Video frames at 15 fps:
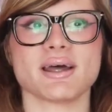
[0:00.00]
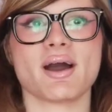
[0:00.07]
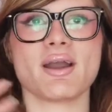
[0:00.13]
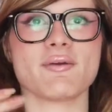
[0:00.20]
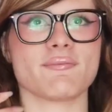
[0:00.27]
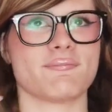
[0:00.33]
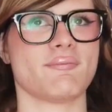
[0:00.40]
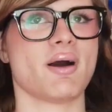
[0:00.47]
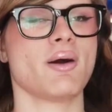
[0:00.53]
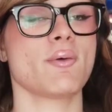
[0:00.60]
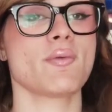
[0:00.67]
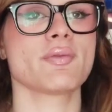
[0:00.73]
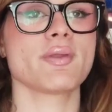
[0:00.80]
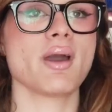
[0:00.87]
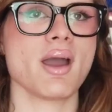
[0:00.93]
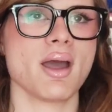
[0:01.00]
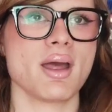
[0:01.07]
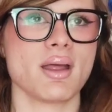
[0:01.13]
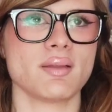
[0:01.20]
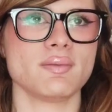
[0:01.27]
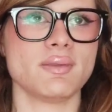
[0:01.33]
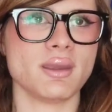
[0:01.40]
I found
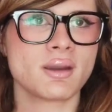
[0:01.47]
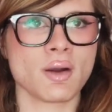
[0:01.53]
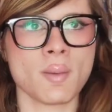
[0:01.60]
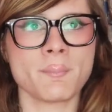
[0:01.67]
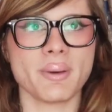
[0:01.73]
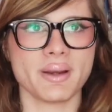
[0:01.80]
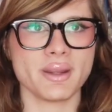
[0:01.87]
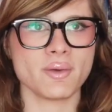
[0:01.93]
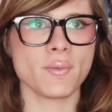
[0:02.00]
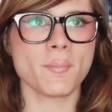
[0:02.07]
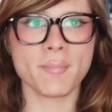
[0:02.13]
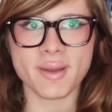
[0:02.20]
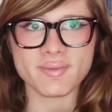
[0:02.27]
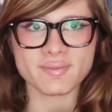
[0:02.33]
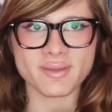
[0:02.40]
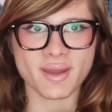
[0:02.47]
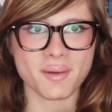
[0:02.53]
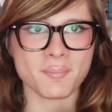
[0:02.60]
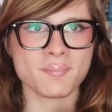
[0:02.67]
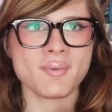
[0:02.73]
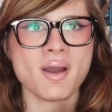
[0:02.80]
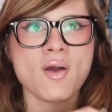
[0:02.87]
the company who made
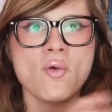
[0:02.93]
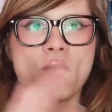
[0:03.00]
them.